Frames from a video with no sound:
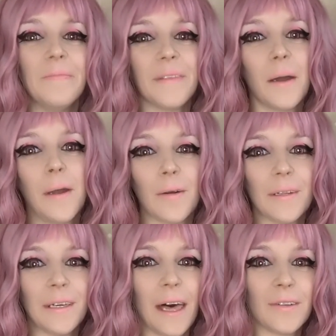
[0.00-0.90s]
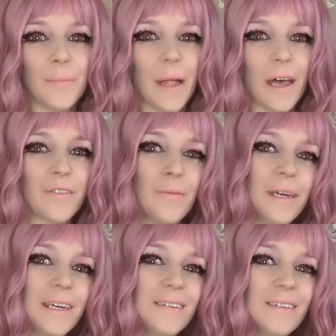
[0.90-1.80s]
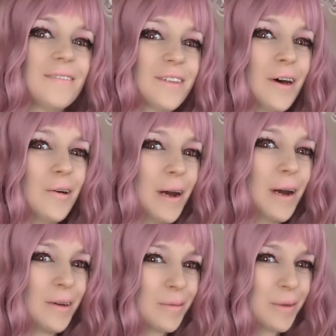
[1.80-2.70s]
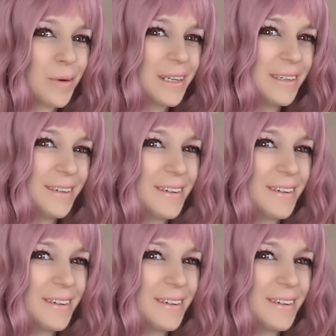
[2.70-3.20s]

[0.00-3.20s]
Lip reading: Apparently that's blasphemy, so I don't do it.